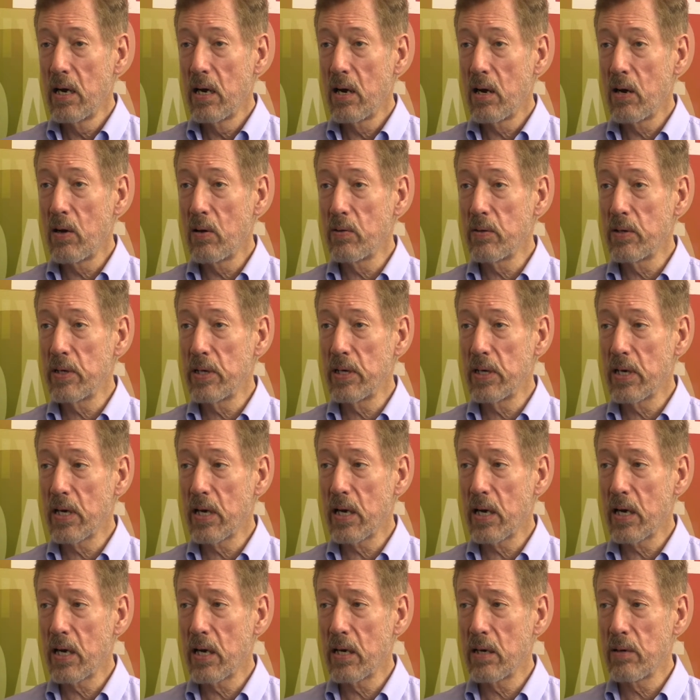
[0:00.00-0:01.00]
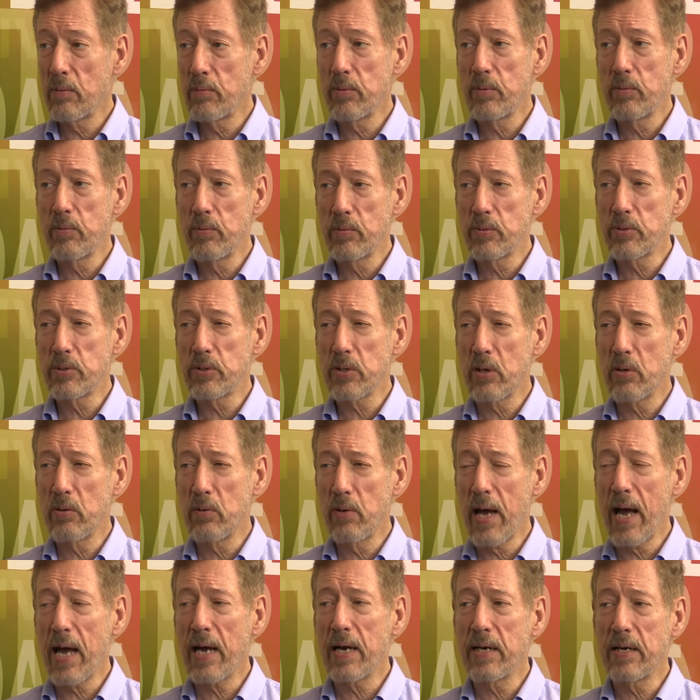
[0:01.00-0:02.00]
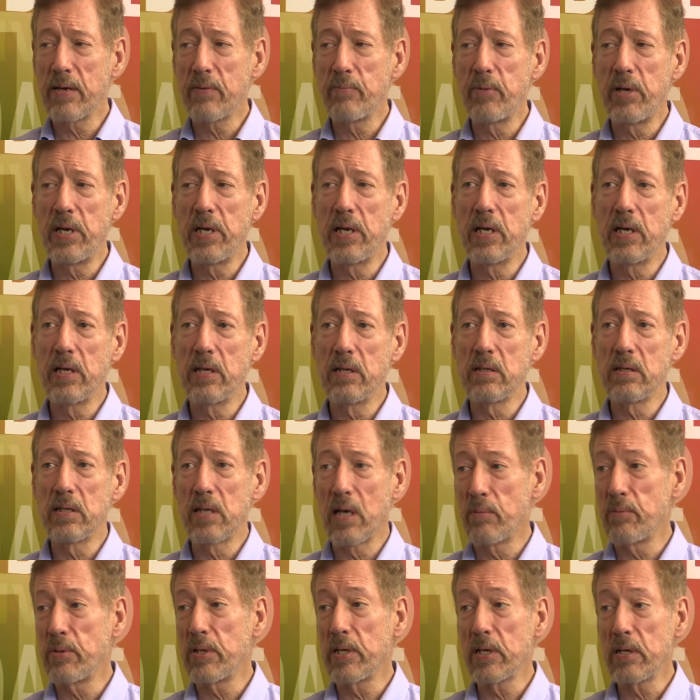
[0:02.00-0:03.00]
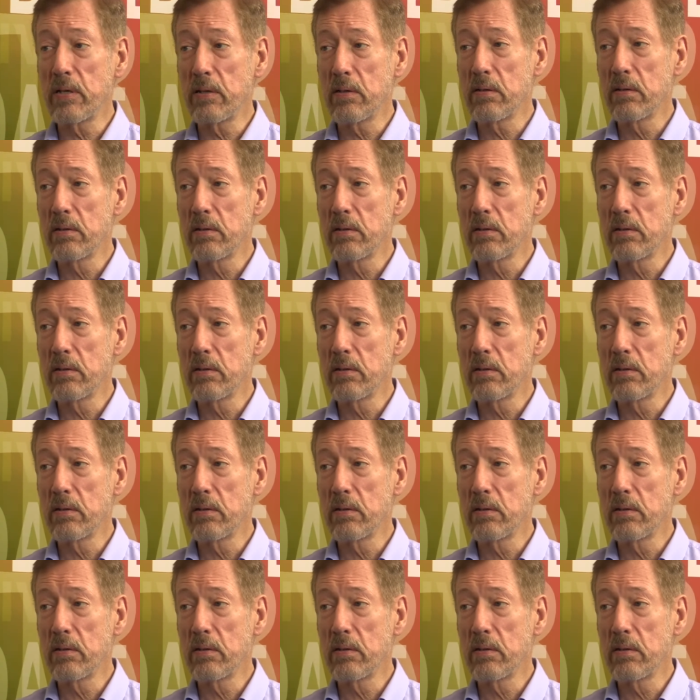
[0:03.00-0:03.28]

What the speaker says: only, so additive meaning doubling?